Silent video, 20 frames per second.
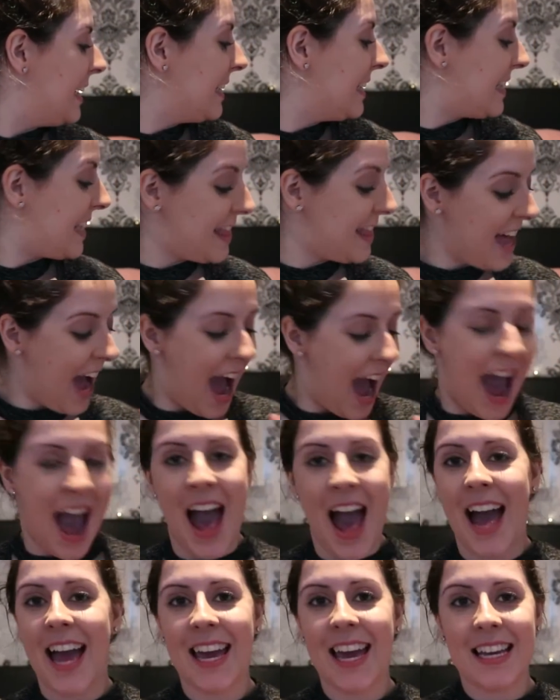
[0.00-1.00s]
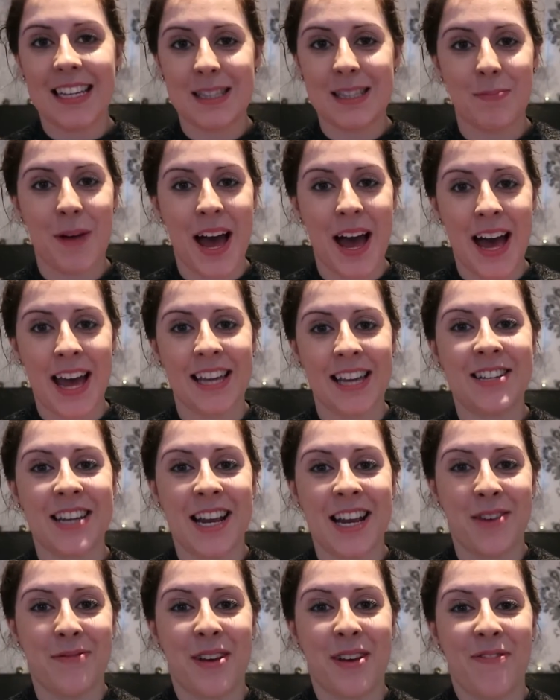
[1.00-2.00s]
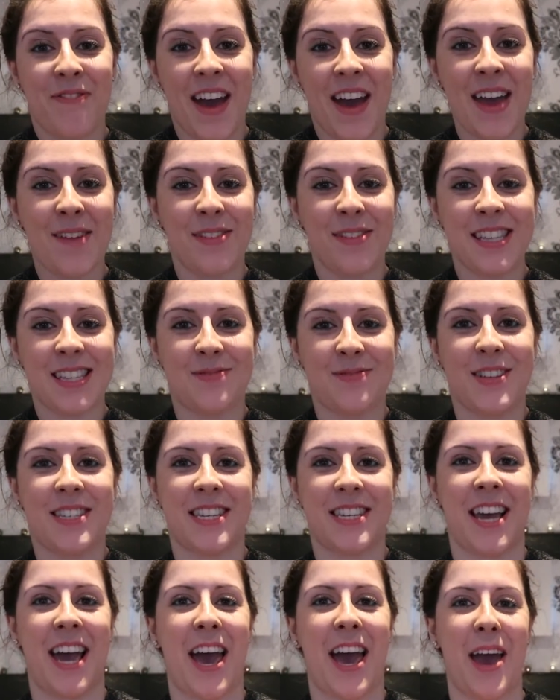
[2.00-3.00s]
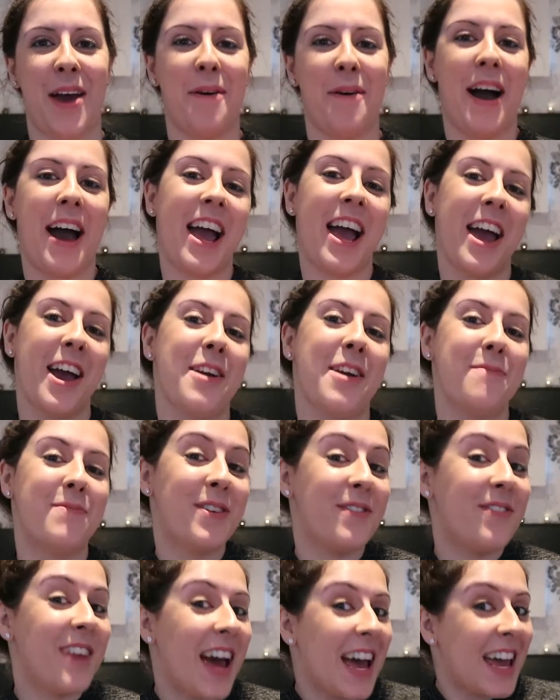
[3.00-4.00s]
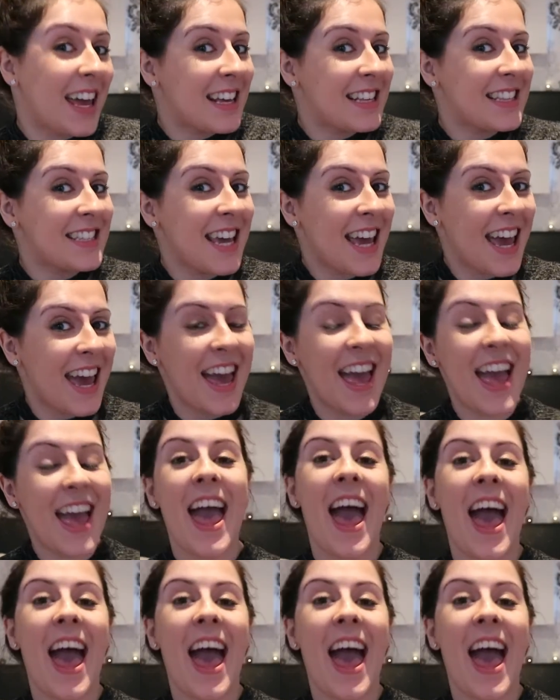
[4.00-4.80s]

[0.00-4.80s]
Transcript: So that is my January favourites video. I hope you've liked it.